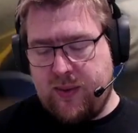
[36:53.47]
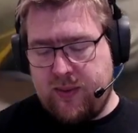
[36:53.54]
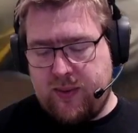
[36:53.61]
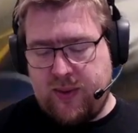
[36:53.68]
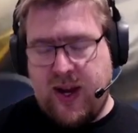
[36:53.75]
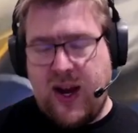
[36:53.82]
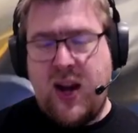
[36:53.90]

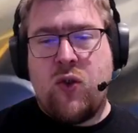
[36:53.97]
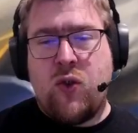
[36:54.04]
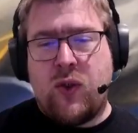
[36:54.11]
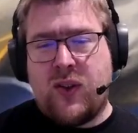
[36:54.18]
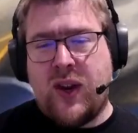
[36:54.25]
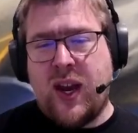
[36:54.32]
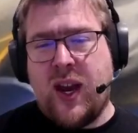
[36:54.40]

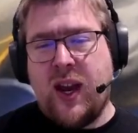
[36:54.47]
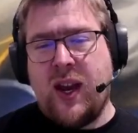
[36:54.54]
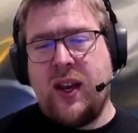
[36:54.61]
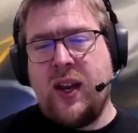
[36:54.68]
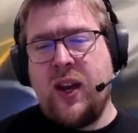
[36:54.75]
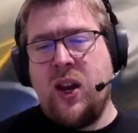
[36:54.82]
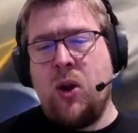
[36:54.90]
Interesting,
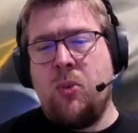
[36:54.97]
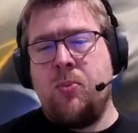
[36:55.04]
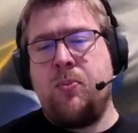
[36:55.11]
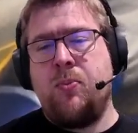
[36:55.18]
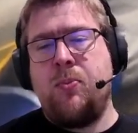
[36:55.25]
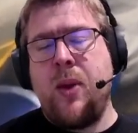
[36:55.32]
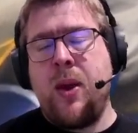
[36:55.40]

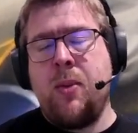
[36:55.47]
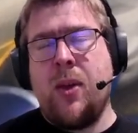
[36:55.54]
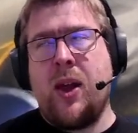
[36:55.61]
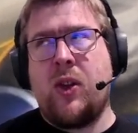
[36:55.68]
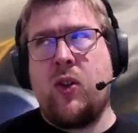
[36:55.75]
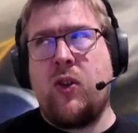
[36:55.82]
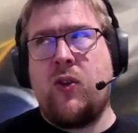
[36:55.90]

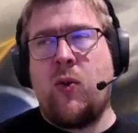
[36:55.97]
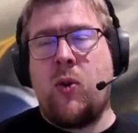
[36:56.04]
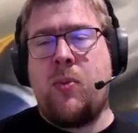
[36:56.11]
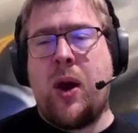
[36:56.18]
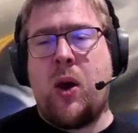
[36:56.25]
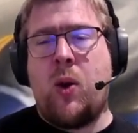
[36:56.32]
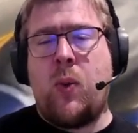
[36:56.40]
Beambuckler's
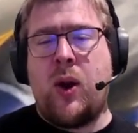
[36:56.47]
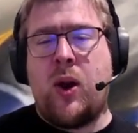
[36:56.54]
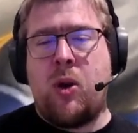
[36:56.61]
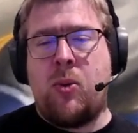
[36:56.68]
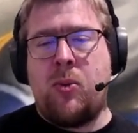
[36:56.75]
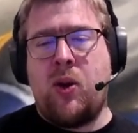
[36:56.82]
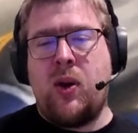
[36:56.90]
4-power, 1
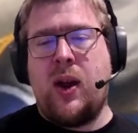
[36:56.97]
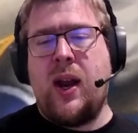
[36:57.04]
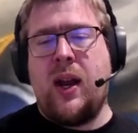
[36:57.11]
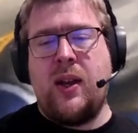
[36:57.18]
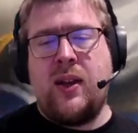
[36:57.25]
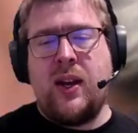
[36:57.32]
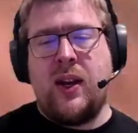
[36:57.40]
armor,
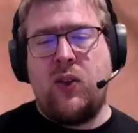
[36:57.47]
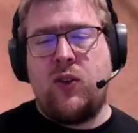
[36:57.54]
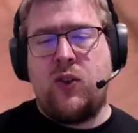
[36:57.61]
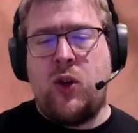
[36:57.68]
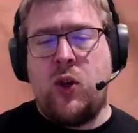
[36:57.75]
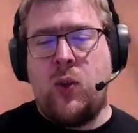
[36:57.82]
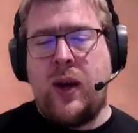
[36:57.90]
and deals
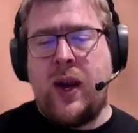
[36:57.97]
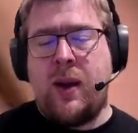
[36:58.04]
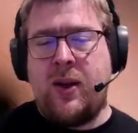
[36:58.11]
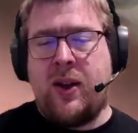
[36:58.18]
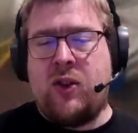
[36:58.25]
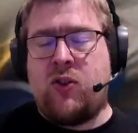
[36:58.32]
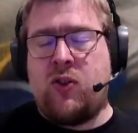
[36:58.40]
2
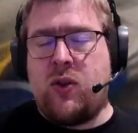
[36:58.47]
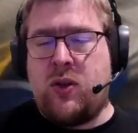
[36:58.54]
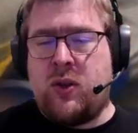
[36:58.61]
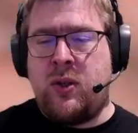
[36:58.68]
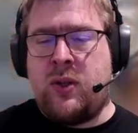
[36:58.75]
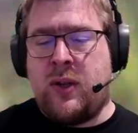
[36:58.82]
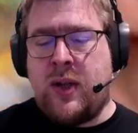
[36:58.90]
damage
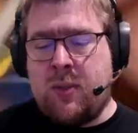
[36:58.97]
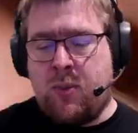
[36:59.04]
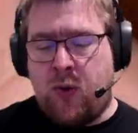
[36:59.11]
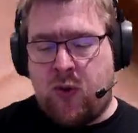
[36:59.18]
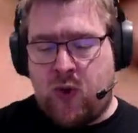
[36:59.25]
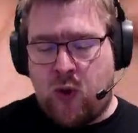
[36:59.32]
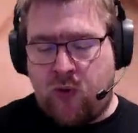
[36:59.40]
and
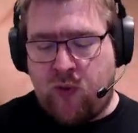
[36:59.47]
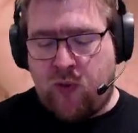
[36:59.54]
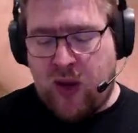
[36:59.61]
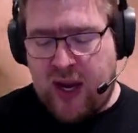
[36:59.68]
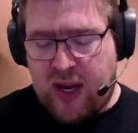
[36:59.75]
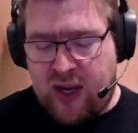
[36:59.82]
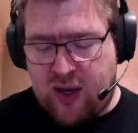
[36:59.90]
moves to a
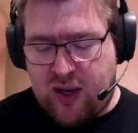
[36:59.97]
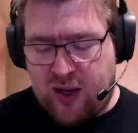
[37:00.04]
flank.